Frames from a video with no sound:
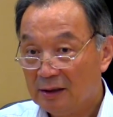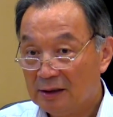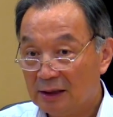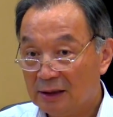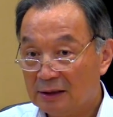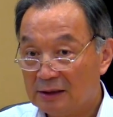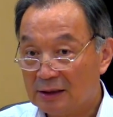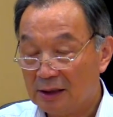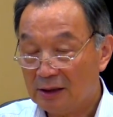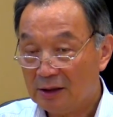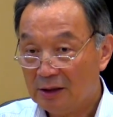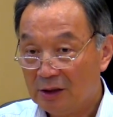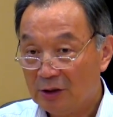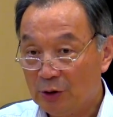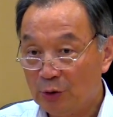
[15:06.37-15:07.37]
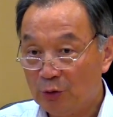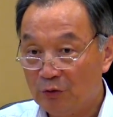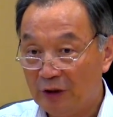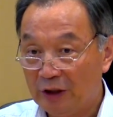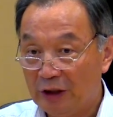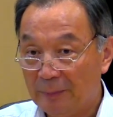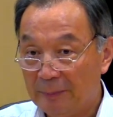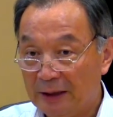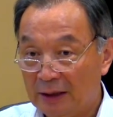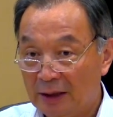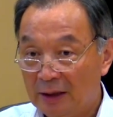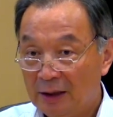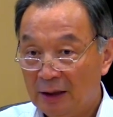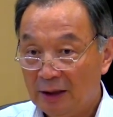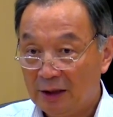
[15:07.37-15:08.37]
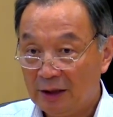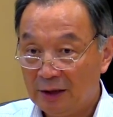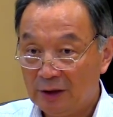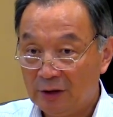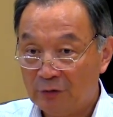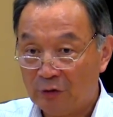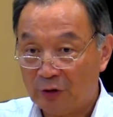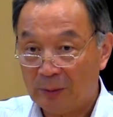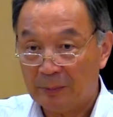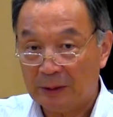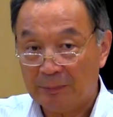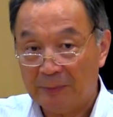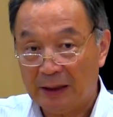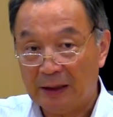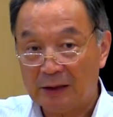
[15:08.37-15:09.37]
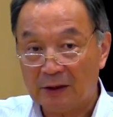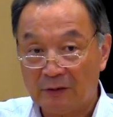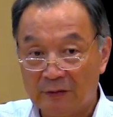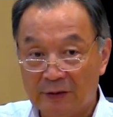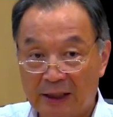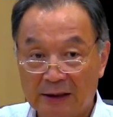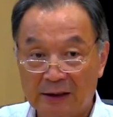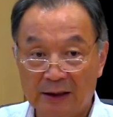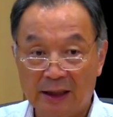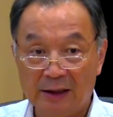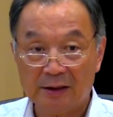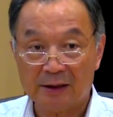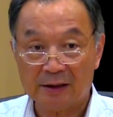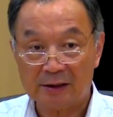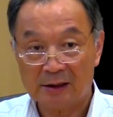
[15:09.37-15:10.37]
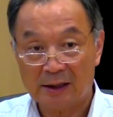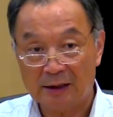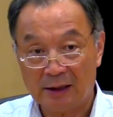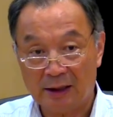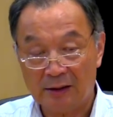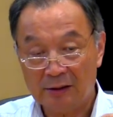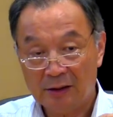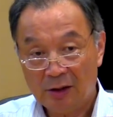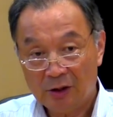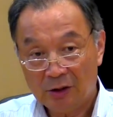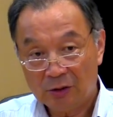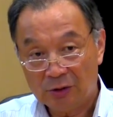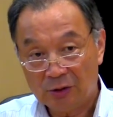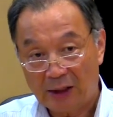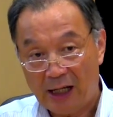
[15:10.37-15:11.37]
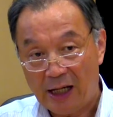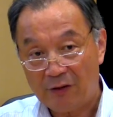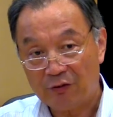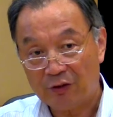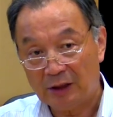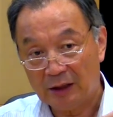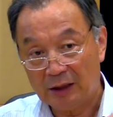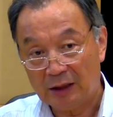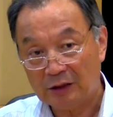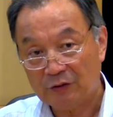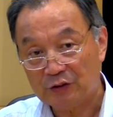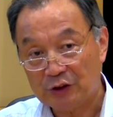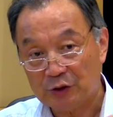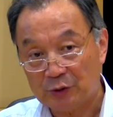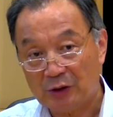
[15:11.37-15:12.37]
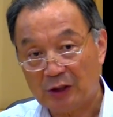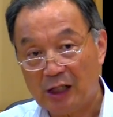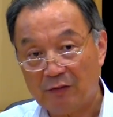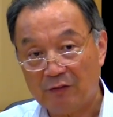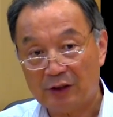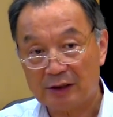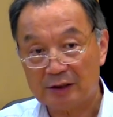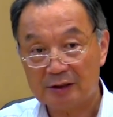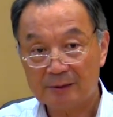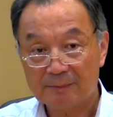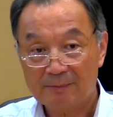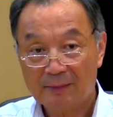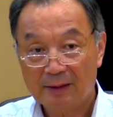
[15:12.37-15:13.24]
That is a new phenomena from the mid of 1990s, and then to have a lot of social conflicts.